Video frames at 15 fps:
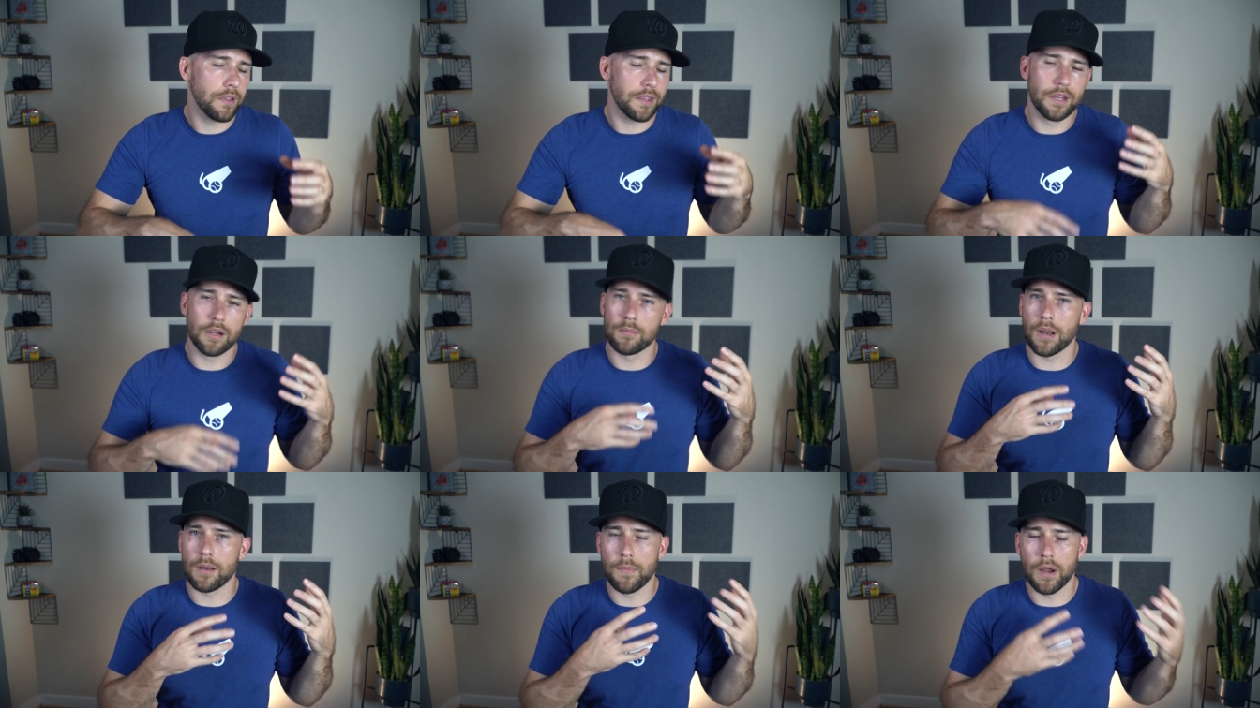You
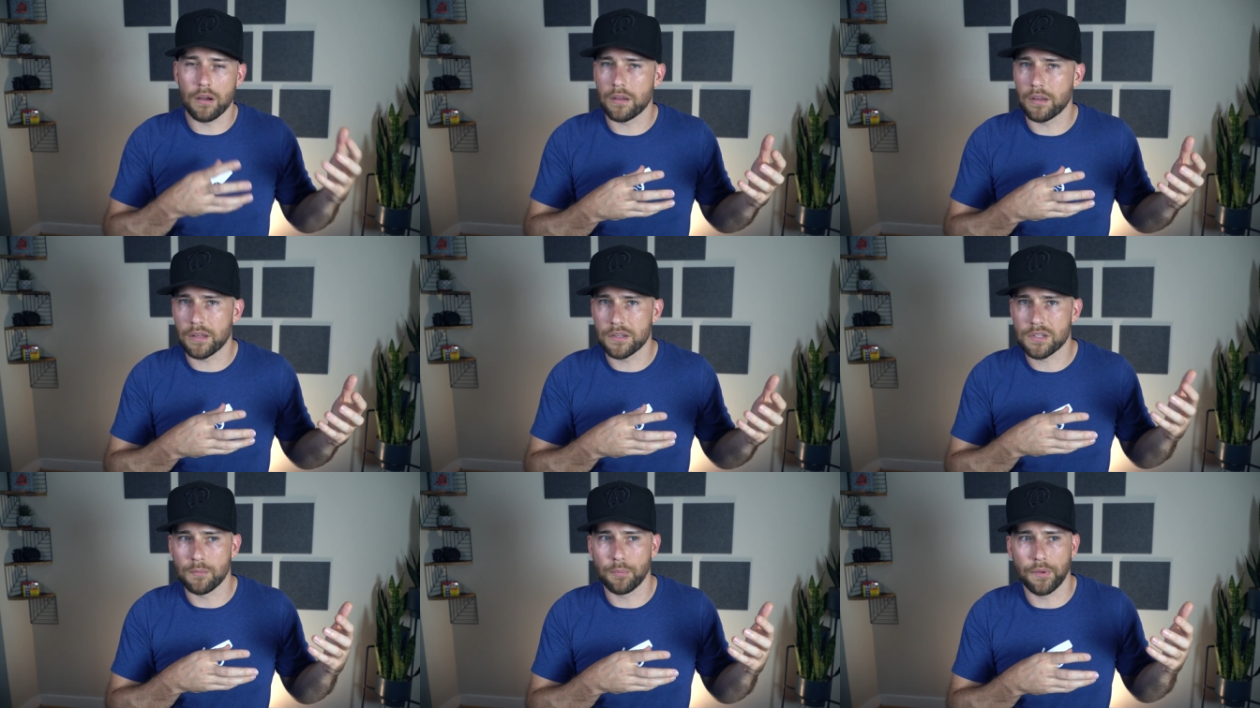hear about American
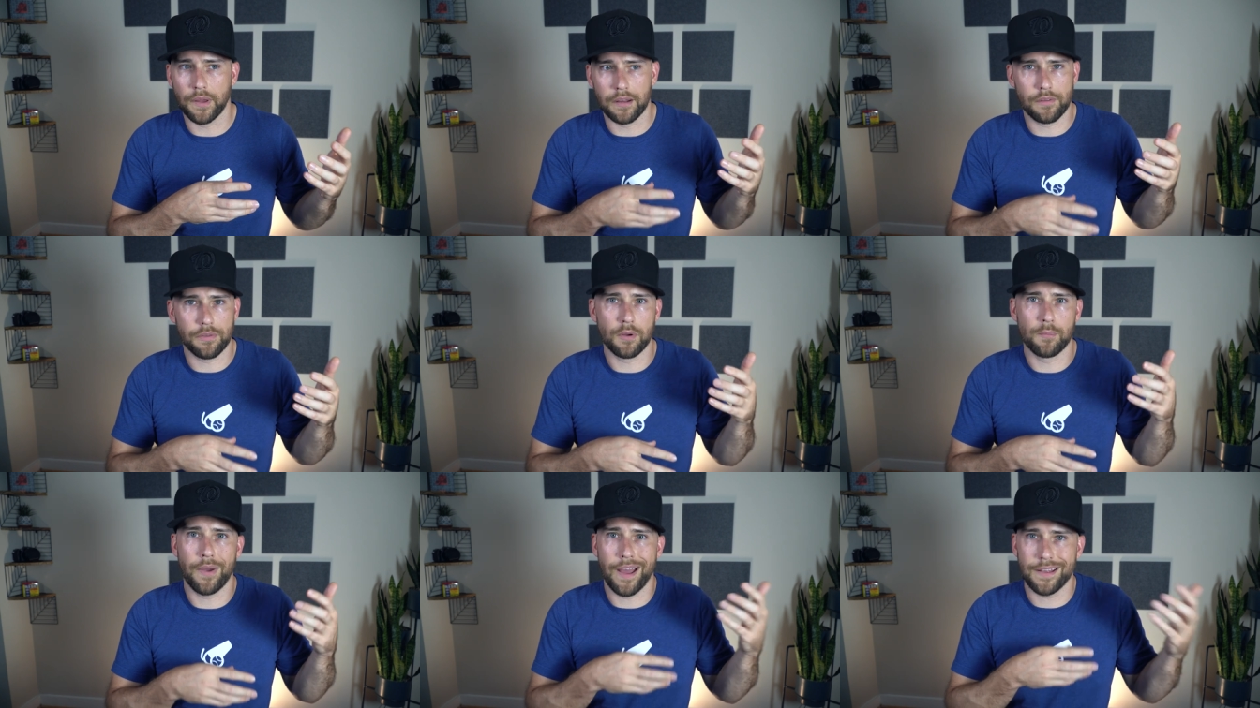kids complaining that
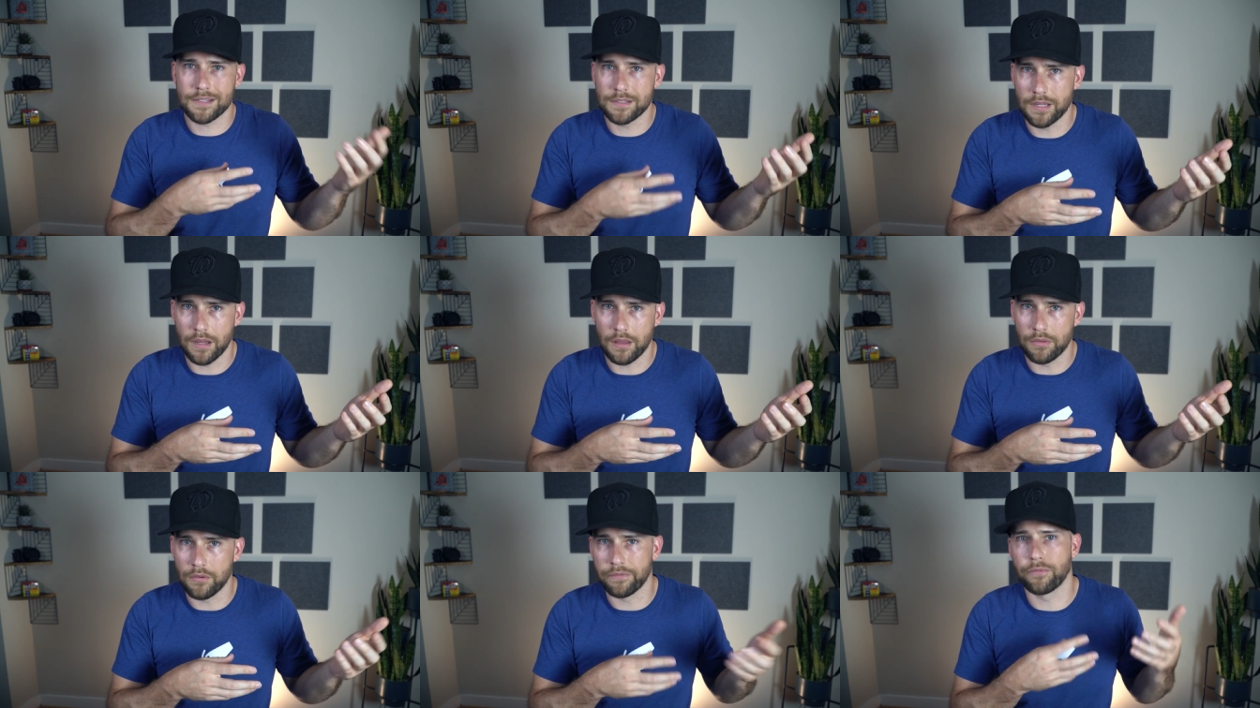their bat's
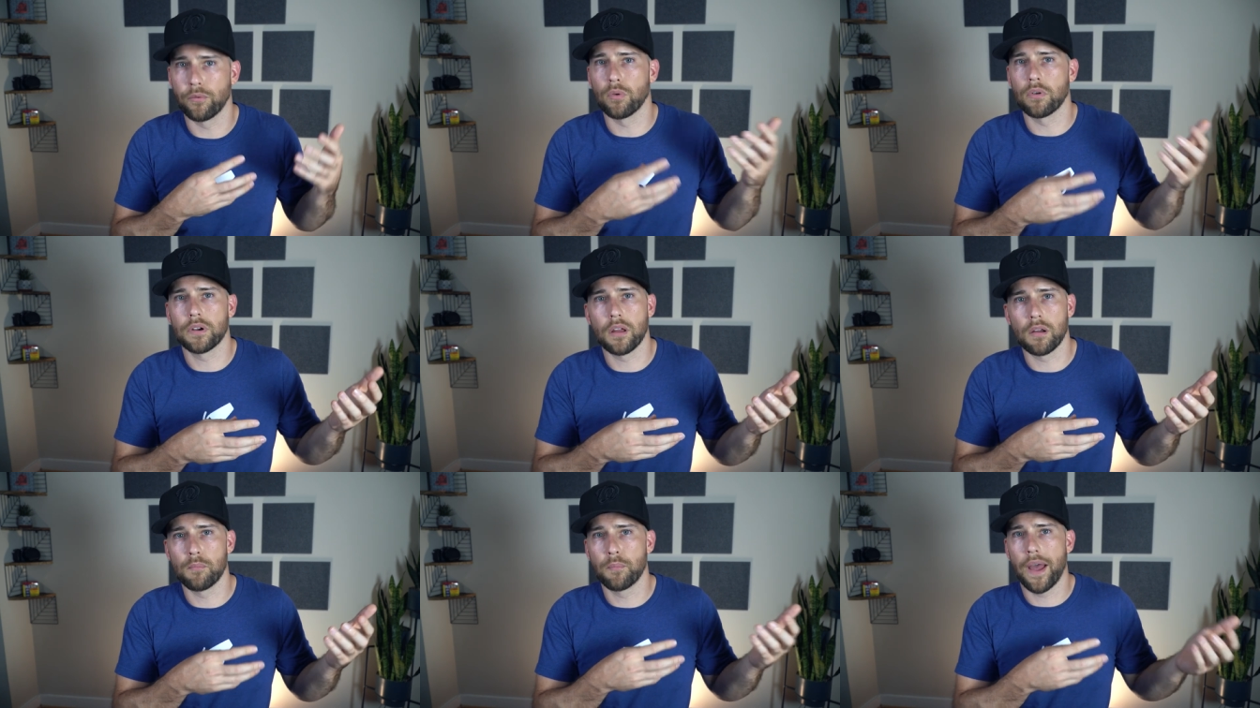dead. Their
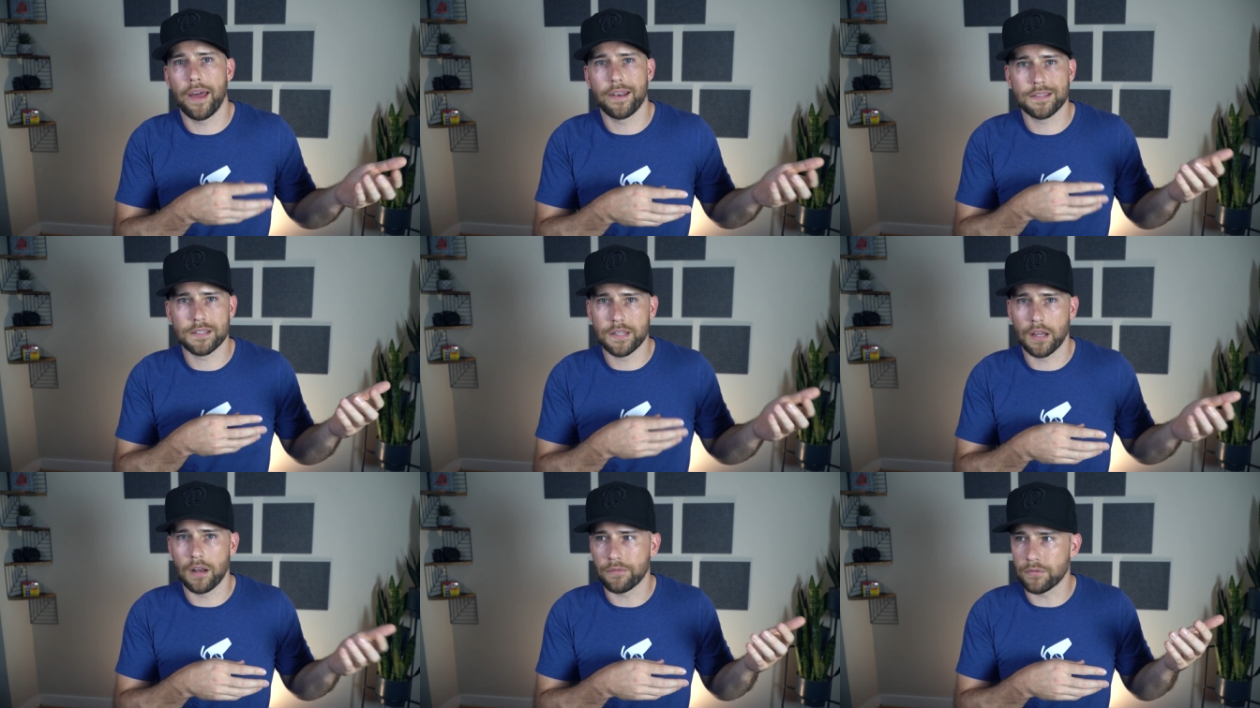$400 bat is
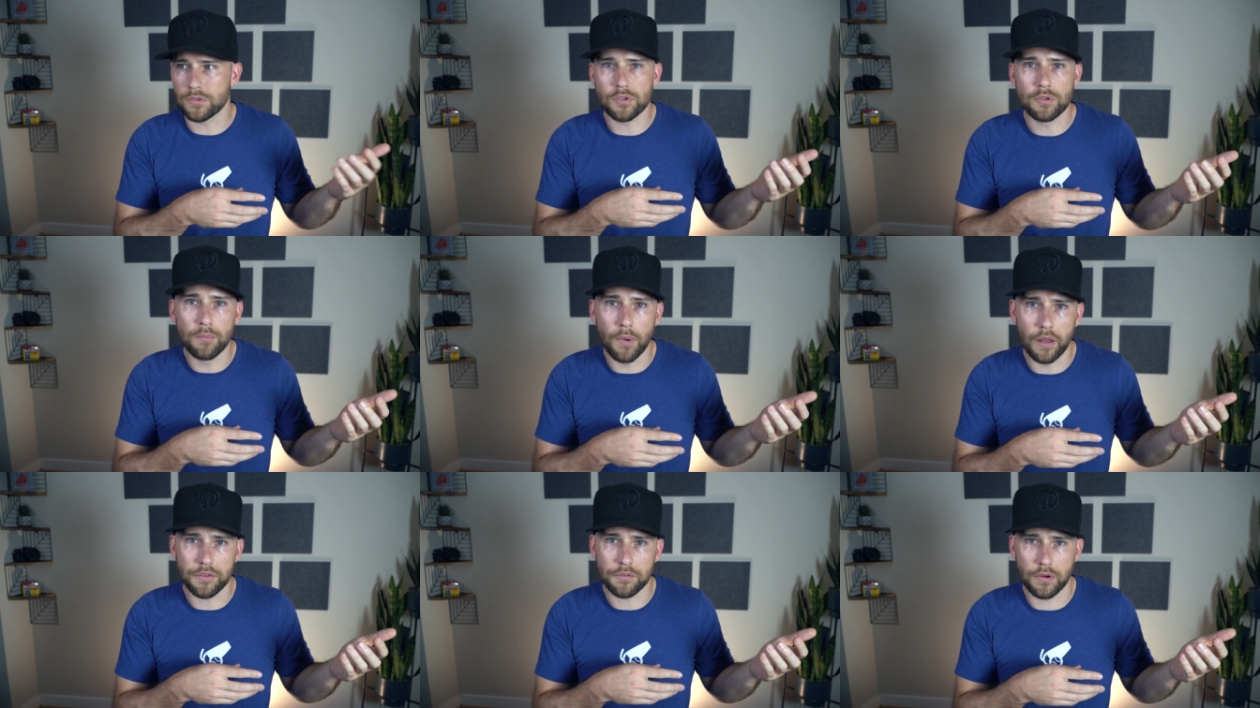dead after two
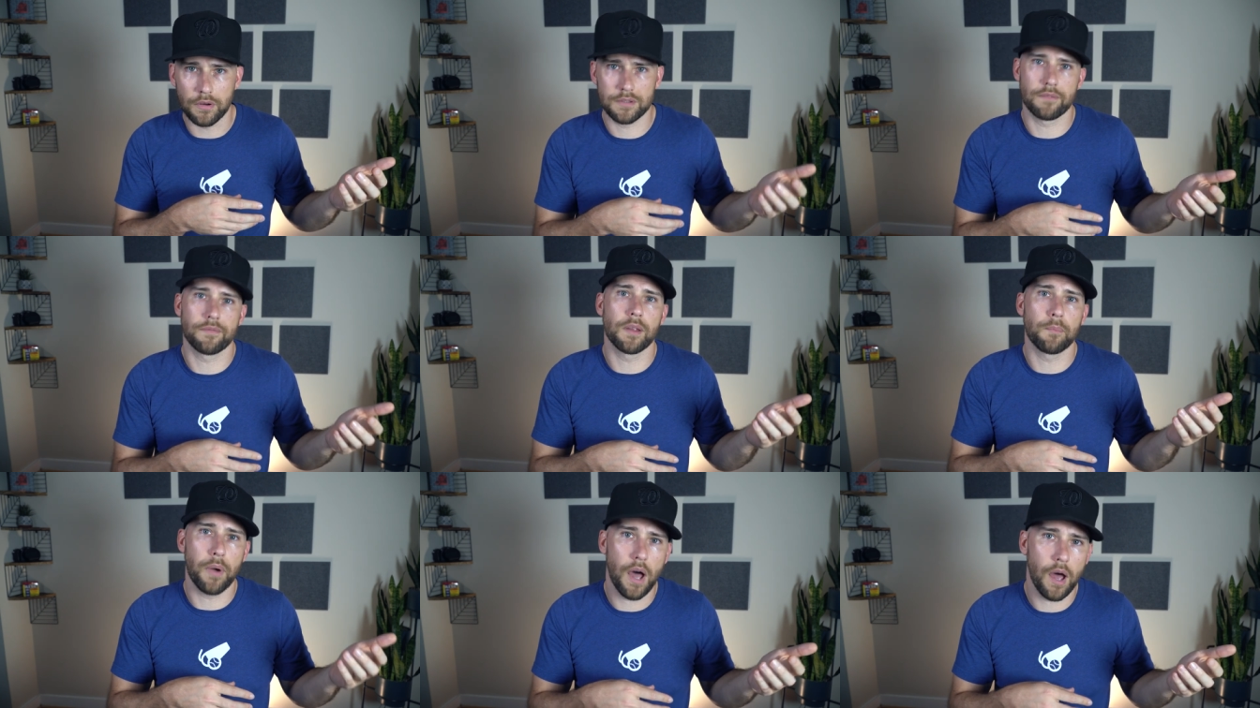months, right? It doesn't have
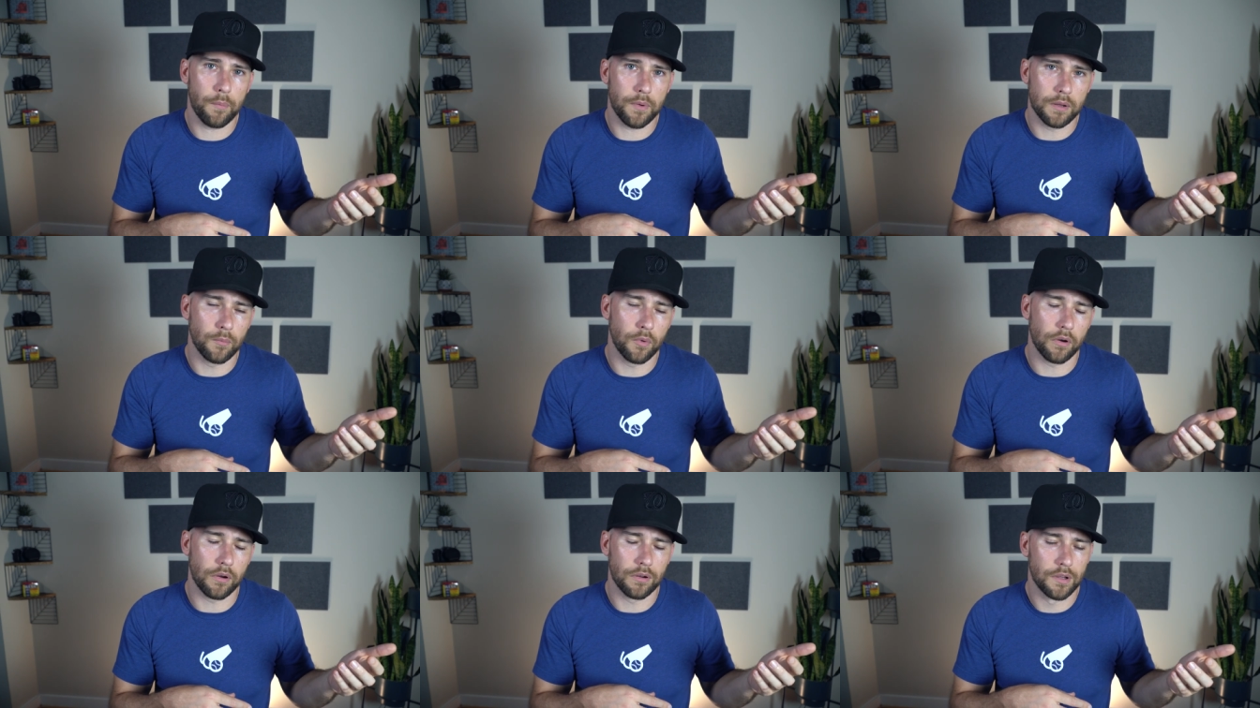any pop
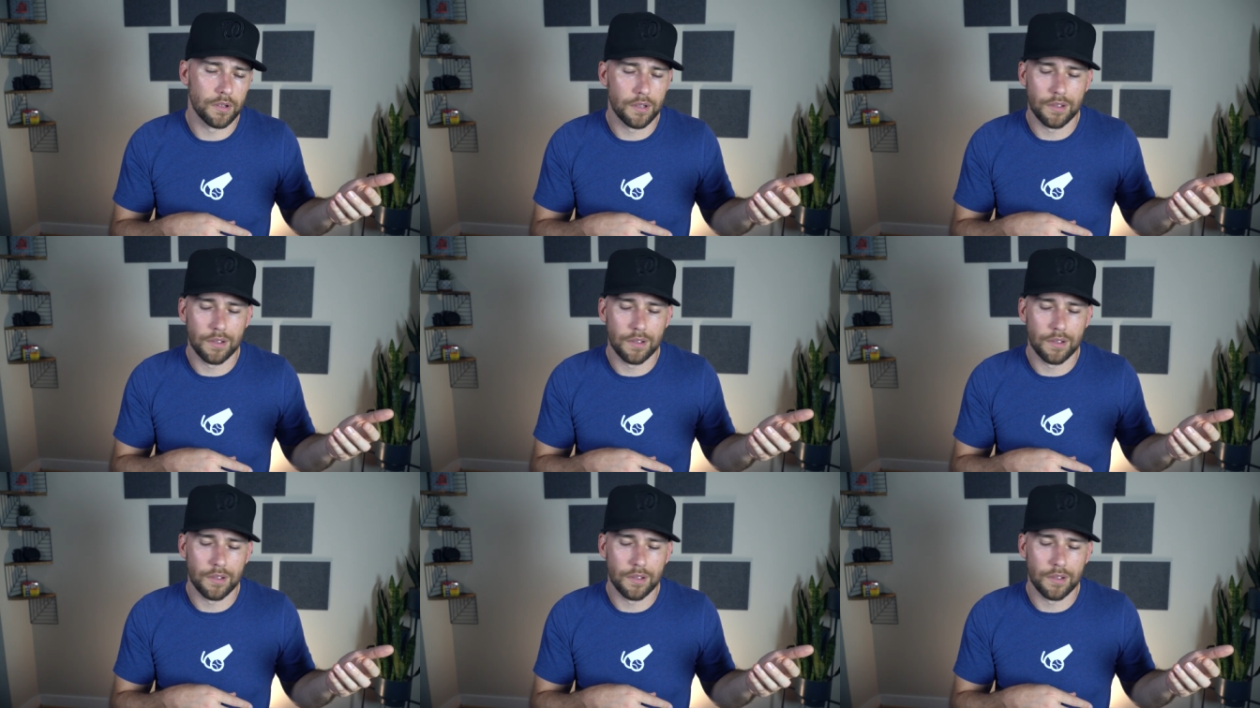anymore.